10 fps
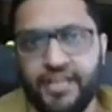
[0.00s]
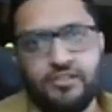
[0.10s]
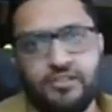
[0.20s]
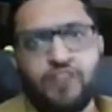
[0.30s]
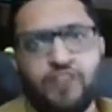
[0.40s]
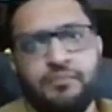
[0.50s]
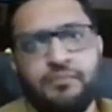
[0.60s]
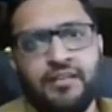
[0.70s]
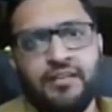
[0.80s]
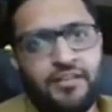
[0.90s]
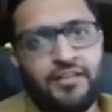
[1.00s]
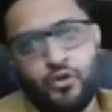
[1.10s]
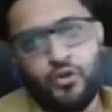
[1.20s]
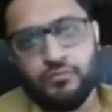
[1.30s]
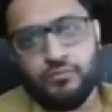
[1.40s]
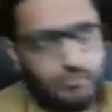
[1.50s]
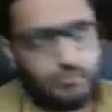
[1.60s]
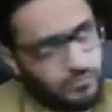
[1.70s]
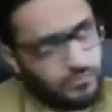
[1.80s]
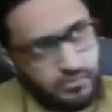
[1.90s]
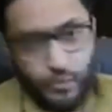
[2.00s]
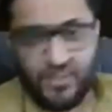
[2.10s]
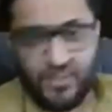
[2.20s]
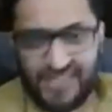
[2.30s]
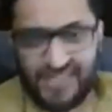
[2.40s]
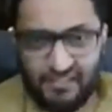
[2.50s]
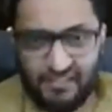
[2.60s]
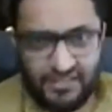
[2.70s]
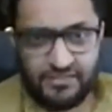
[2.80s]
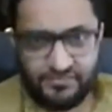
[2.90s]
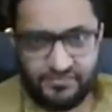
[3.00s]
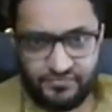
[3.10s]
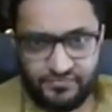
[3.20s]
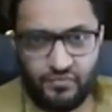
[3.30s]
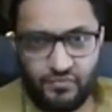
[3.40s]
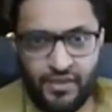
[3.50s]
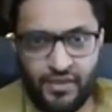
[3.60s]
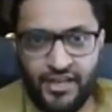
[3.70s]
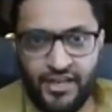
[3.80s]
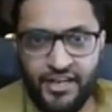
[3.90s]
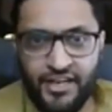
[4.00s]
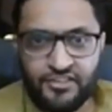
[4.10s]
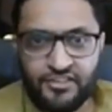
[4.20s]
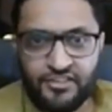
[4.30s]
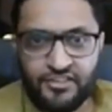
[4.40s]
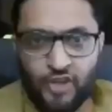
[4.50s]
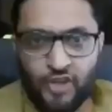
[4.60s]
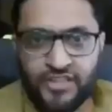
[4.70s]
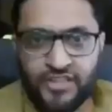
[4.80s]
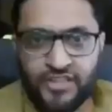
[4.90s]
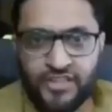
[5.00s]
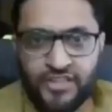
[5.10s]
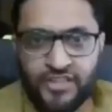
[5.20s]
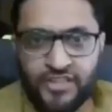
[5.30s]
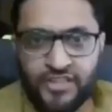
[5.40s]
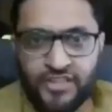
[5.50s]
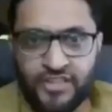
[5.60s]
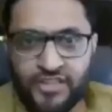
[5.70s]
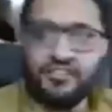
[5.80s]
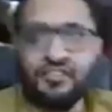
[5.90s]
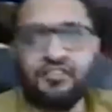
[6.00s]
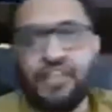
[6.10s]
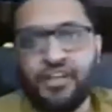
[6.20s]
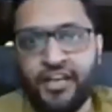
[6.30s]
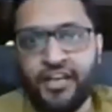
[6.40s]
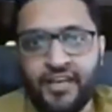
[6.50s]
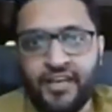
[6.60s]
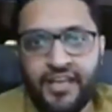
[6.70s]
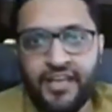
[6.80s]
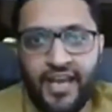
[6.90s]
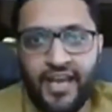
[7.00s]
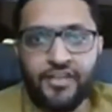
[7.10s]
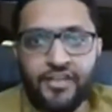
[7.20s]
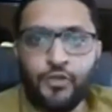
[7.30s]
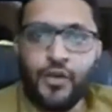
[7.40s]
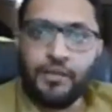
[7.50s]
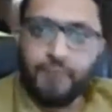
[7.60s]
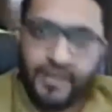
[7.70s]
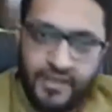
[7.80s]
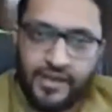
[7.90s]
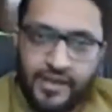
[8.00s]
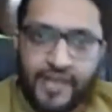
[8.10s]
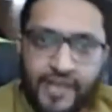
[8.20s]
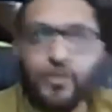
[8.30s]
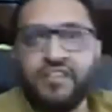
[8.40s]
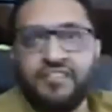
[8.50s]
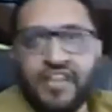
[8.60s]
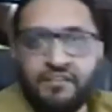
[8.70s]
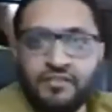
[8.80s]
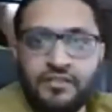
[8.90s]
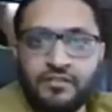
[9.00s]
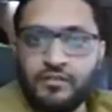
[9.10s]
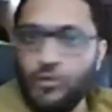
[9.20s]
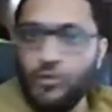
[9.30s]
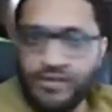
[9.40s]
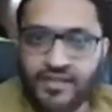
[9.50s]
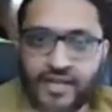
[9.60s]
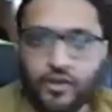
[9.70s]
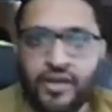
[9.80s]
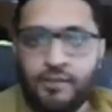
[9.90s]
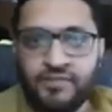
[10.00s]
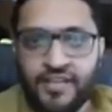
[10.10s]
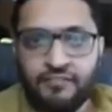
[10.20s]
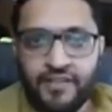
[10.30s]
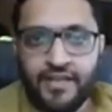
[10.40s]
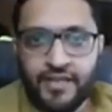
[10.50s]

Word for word: is not something that you know you can start with. It's not that this is swing trading, this is day trading, and you are a beginner and you can start with this. No, it, it cannot happen that way.